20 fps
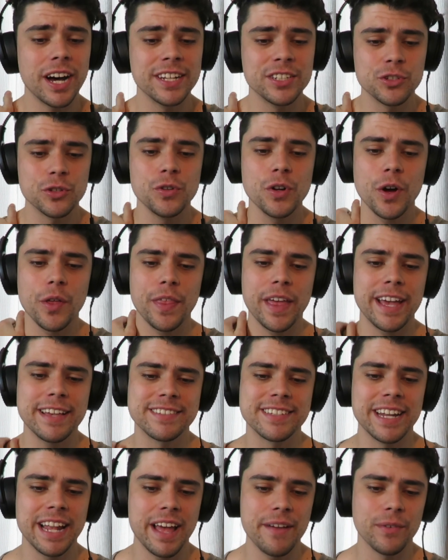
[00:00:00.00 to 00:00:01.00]
do know that
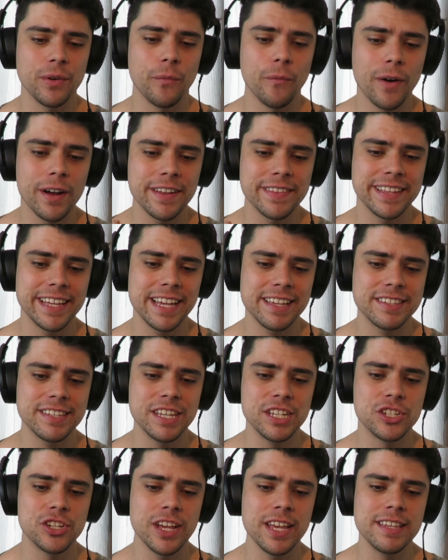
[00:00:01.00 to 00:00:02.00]
Essen haven't won at the
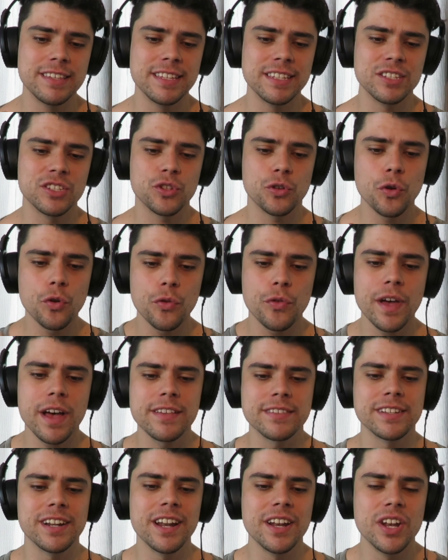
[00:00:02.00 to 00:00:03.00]
SCG since
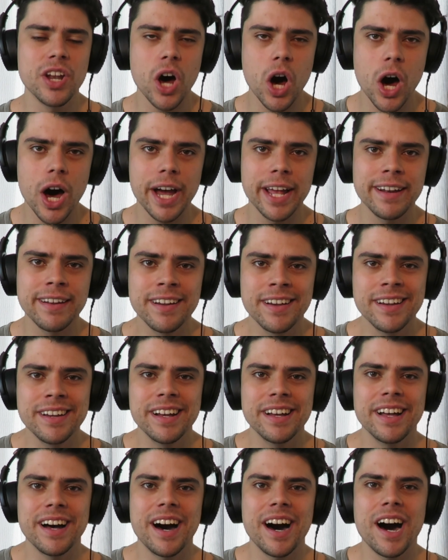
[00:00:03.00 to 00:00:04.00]
2009.
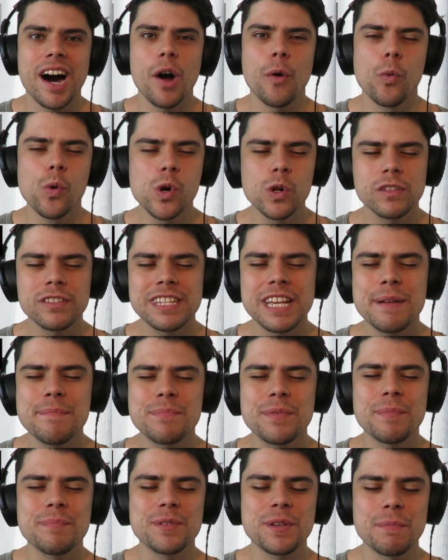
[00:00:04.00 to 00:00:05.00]
I will tip
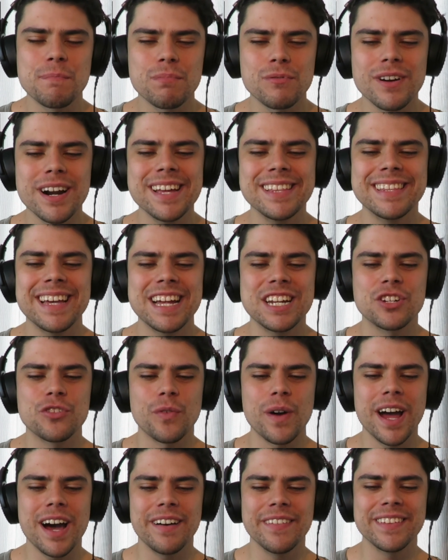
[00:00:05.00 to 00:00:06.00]
them to break that
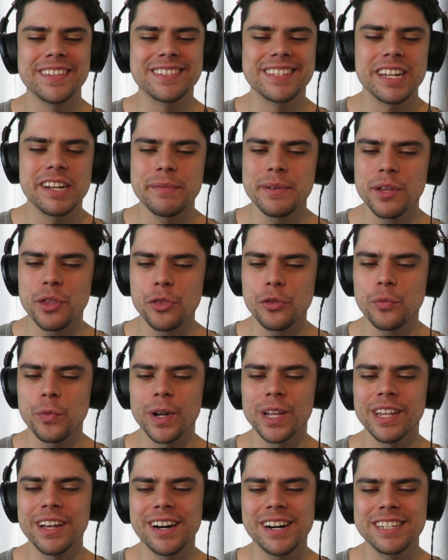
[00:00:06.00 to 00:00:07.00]
drought. It's going to be a
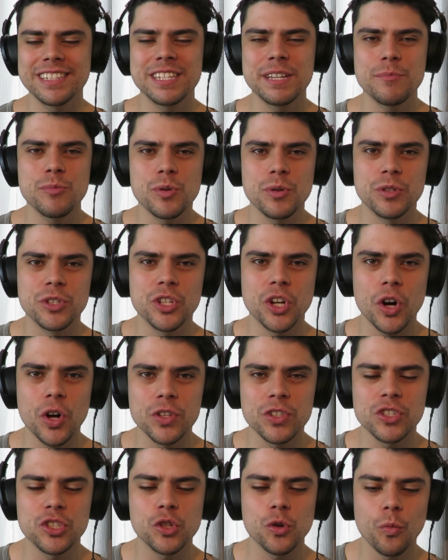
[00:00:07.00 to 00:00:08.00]
thriller. I tip the
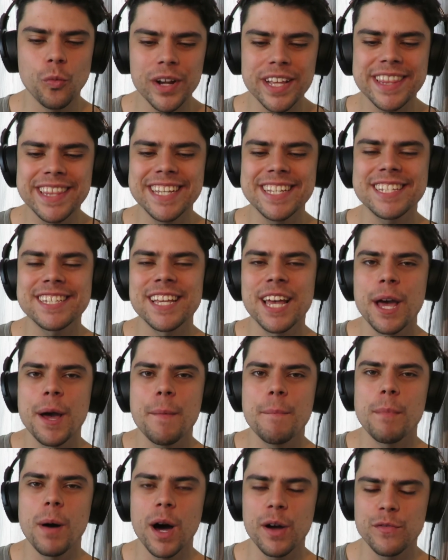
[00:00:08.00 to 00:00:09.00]
Dons to win this
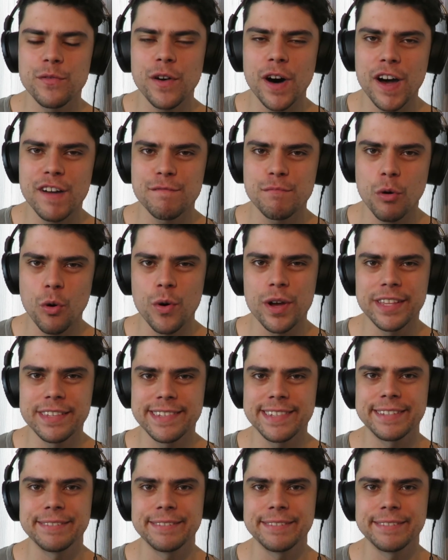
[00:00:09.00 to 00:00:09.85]
by five points.